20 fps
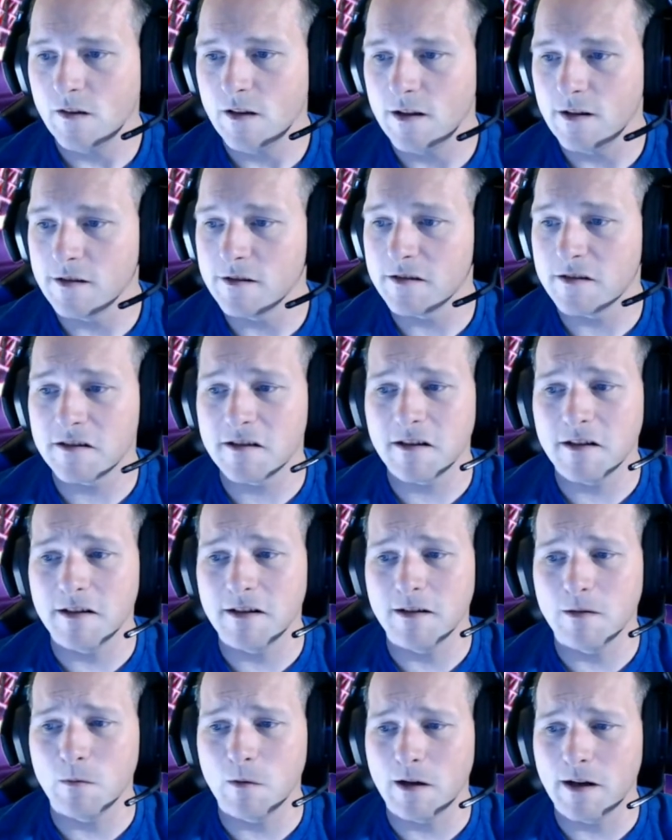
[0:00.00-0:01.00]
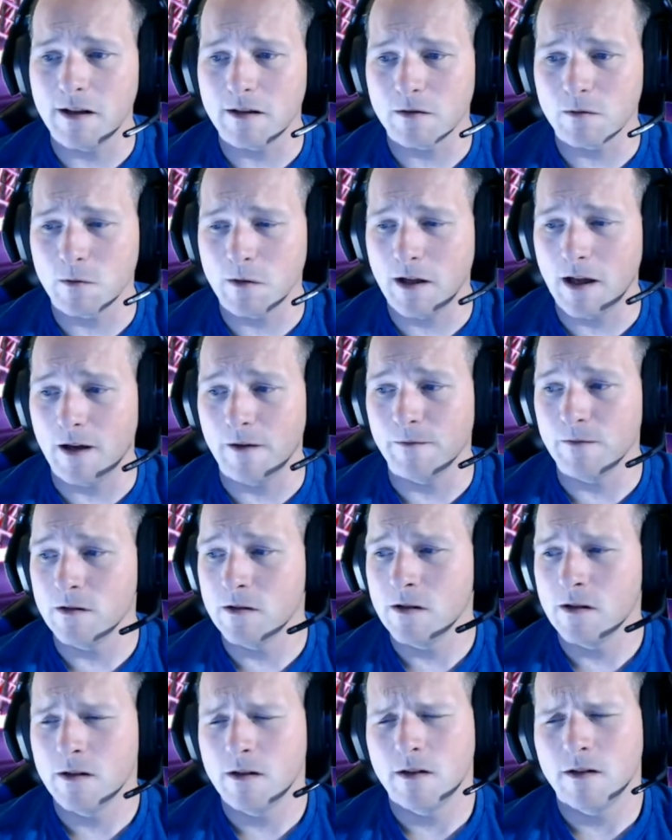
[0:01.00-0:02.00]
Let's see what else we have.
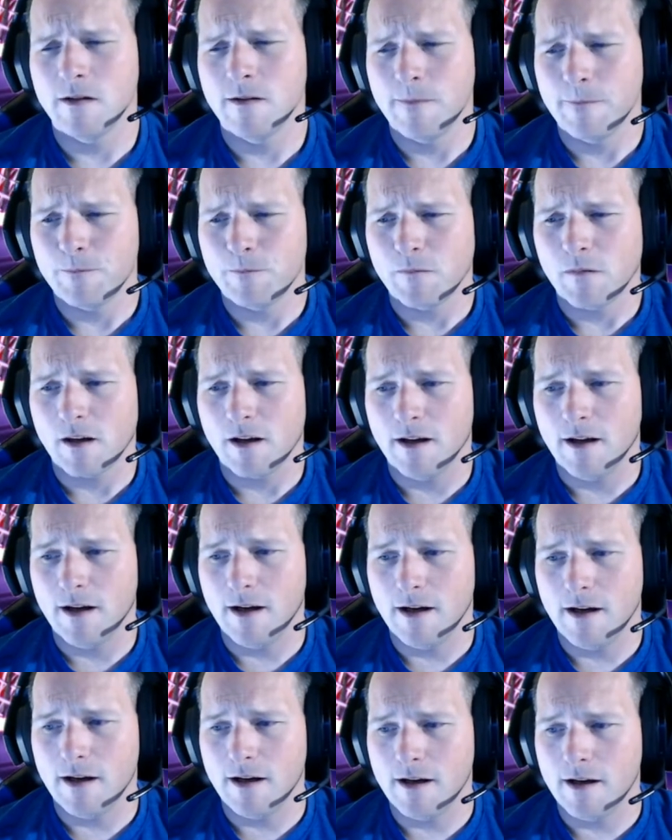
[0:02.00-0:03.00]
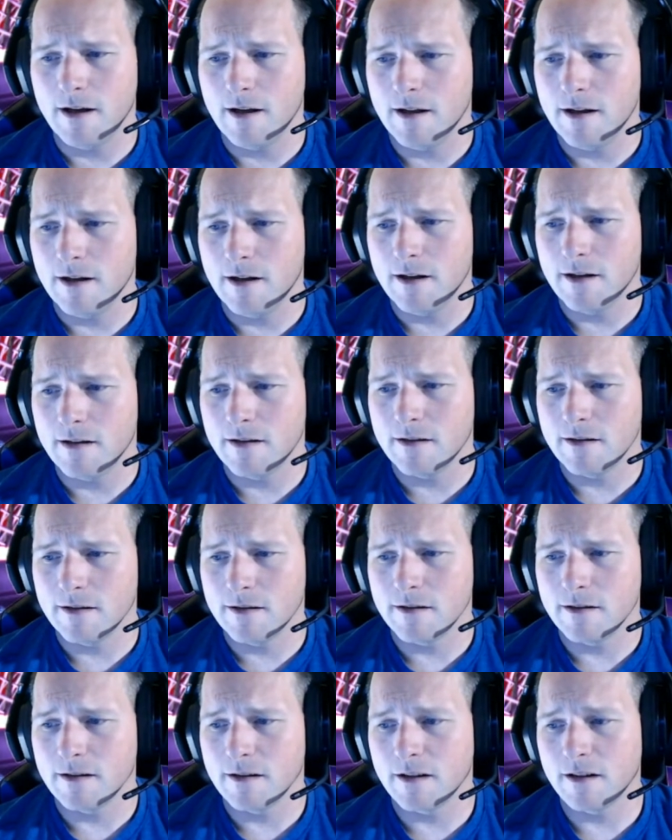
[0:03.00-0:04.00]
Uh,
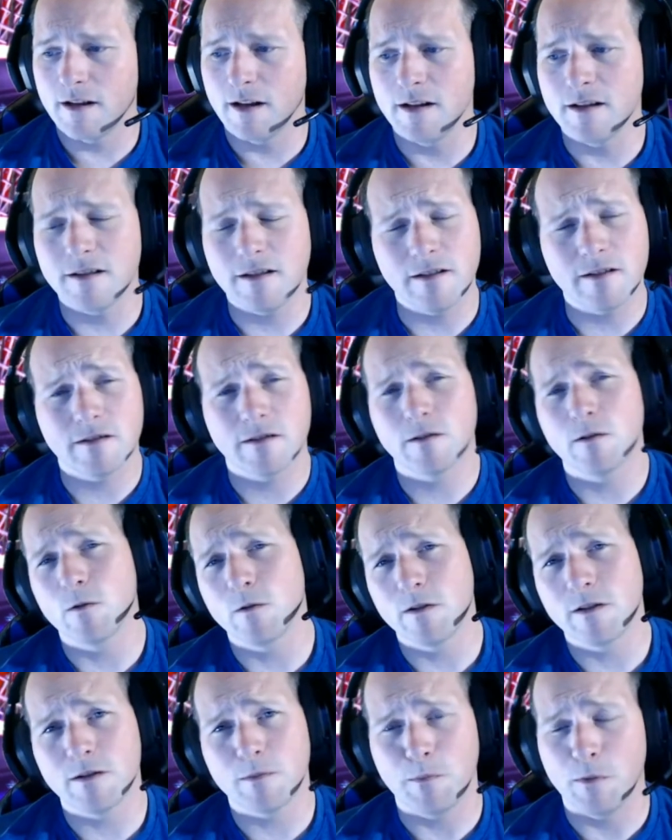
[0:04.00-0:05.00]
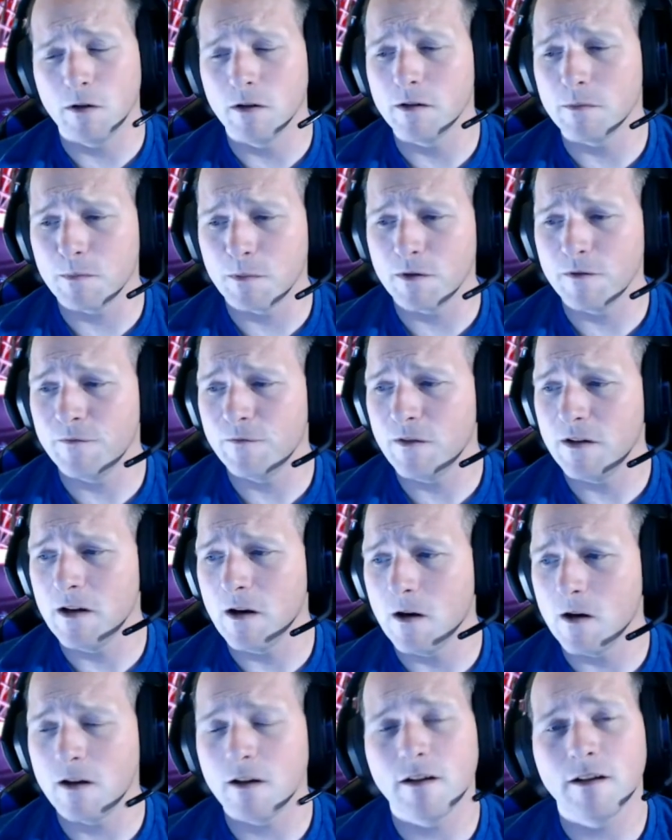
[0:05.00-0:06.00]
Guns and Stories Bulletproof
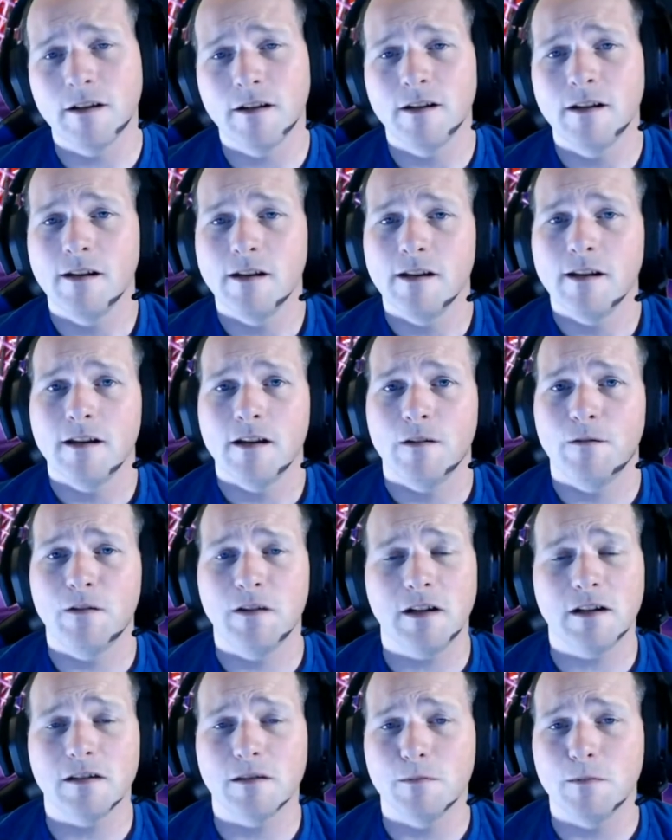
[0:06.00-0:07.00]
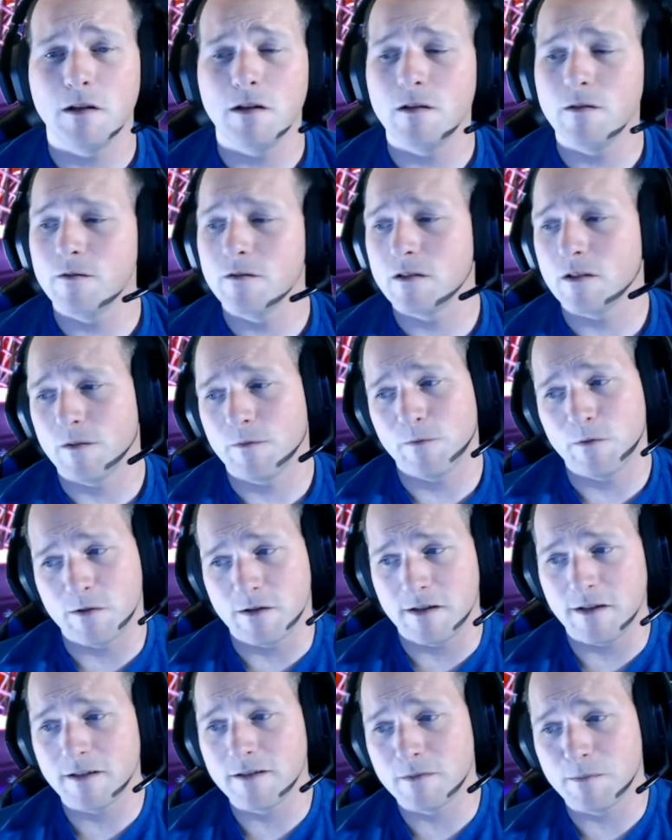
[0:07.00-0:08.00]
VR. If you got the moves for
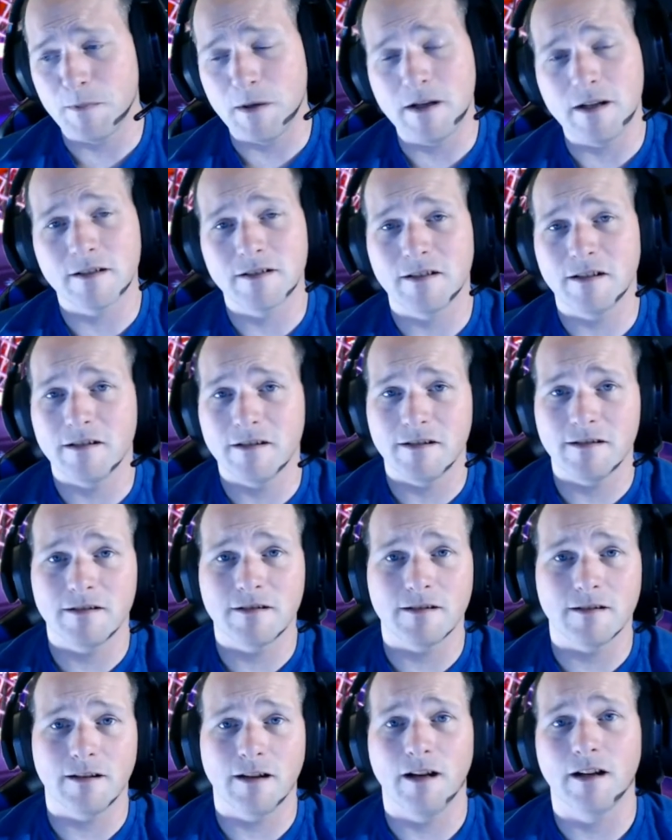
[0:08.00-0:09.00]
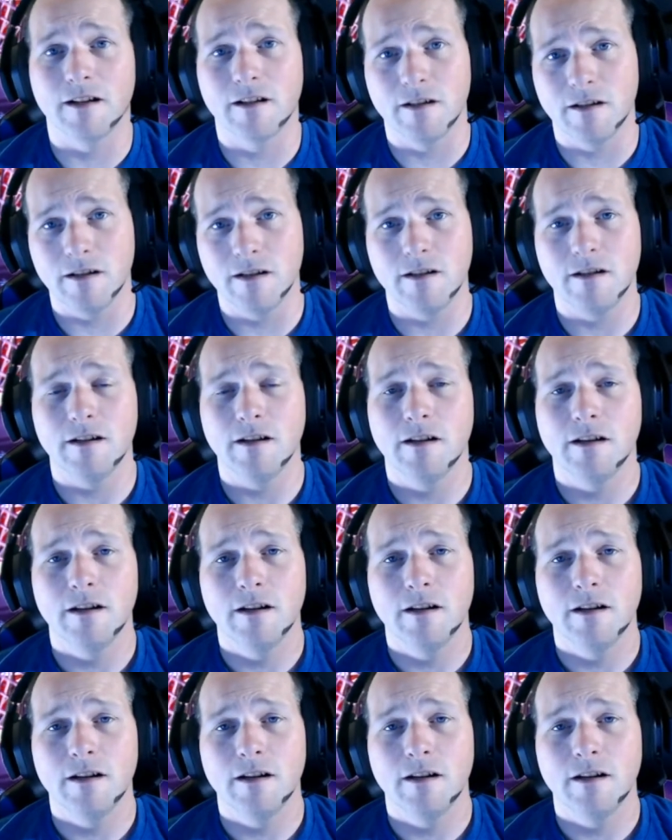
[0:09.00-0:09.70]
six bucks, this is a good